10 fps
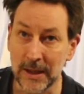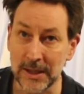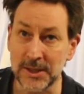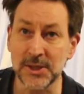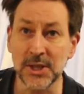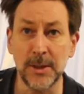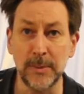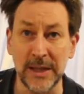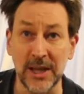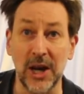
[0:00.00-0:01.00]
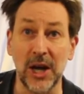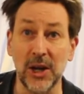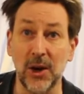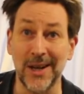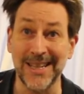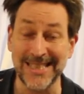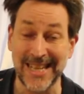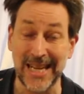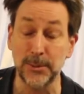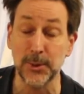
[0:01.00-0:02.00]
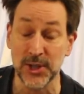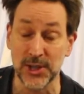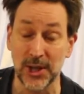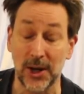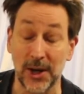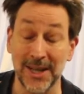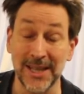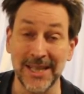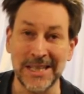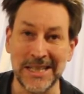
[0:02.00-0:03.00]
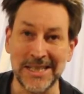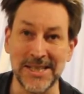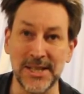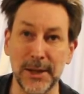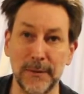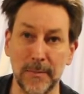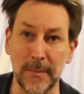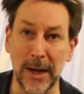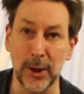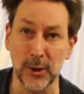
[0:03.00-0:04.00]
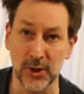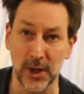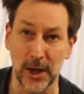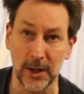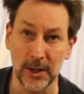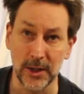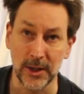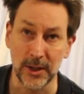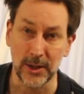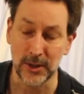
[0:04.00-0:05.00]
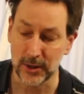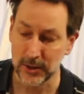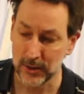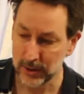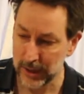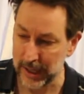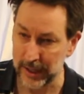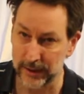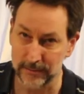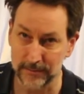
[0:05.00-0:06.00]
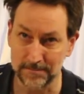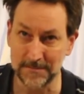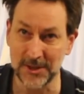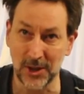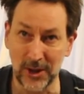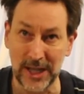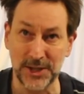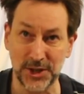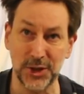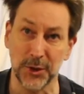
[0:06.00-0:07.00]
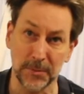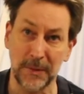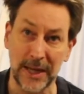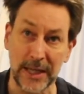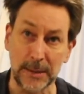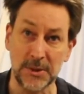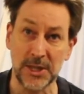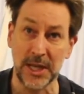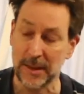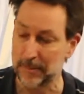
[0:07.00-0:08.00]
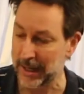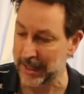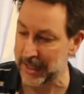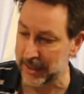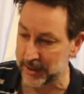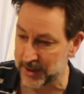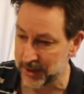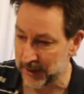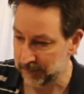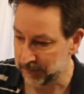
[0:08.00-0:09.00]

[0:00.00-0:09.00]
This is going to be cut on a table saw instead of a miter saw. And this all has to do with my hips and my knees.